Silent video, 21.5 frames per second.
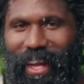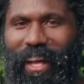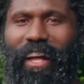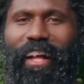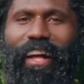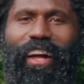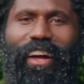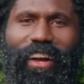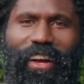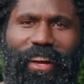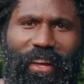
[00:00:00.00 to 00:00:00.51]

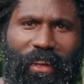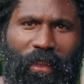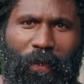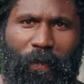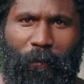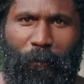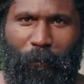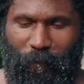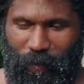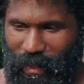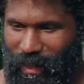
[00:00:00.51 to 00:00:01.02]
Who's the
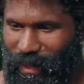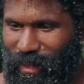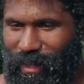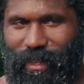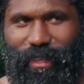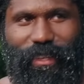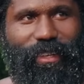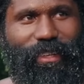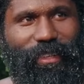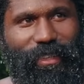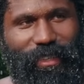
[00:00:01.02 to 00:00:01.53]
photographer here?
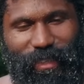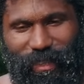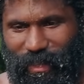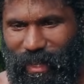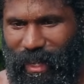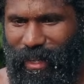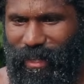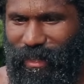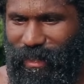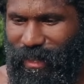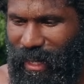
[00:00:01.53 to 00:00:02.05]

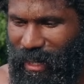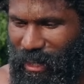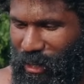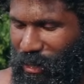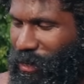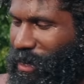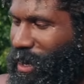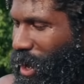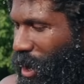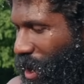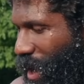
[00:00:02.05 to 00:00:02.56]
Not you.
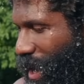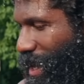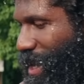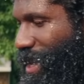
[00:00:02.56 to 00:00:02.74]
Who's right.